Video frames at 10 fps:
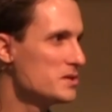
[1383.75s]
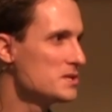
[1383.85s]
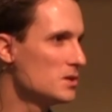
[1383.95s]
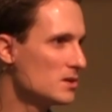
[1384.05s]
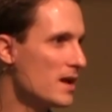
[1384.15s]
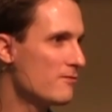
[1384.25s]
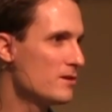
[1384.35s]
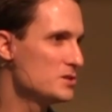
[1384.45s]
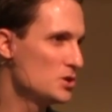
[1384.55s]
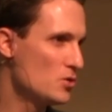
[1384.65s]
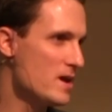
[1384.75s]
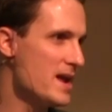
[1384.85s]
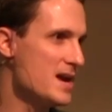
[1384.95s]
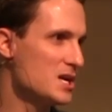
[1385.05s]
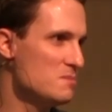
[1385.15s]
What does it look like for us to
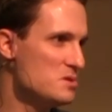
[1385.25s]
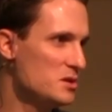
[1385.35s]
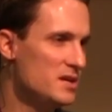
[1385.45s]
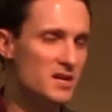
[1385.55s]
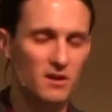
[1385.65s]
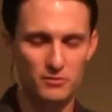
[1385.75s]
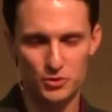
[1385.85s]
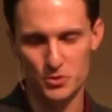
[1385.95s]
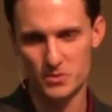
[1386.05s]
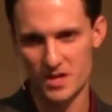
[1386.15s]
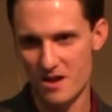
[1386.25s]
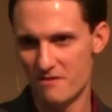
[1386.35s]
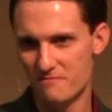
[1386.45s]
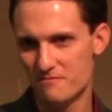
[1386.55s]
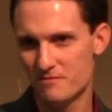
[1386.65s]
create a community of true
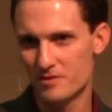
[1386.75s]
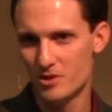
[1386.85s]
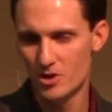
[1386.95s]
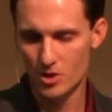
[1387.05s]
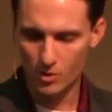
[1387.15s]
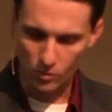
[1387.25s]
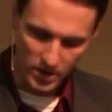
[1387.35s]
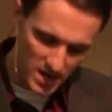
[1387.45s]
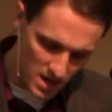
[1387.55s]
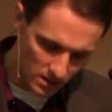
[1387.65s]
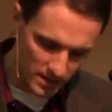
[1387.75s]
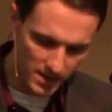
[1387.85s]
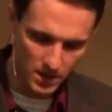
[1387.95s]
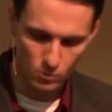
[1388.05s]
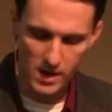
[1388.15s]
love where
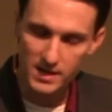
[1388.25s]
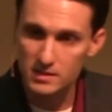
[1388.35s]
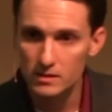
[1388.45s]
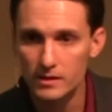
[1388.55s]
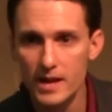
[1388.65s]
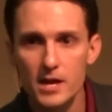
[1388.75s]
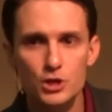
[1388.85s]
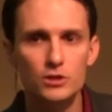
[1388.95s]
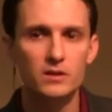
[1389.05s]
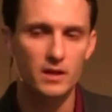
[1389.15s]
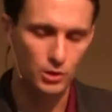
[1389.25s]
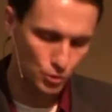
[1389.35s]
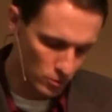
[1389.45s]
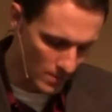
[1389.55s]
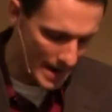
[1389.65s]
healing and reconciliation
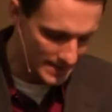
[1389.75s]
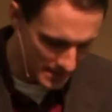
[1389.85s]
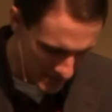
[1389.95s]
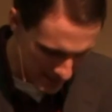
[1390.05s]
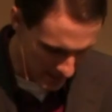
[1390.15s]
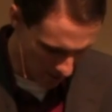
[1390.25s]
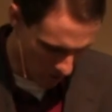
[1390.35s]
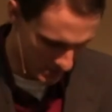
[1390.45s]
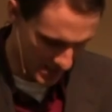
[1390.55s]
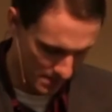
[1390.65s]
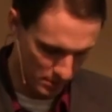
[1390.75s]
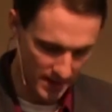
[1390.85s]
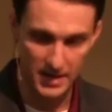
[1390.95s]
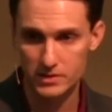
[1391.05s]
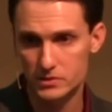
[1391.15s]
and true identity can all take
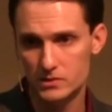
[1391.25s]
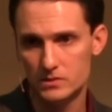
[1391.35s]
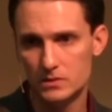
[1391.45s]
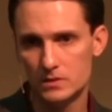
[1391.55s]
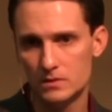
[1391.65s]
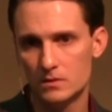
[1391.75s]
place?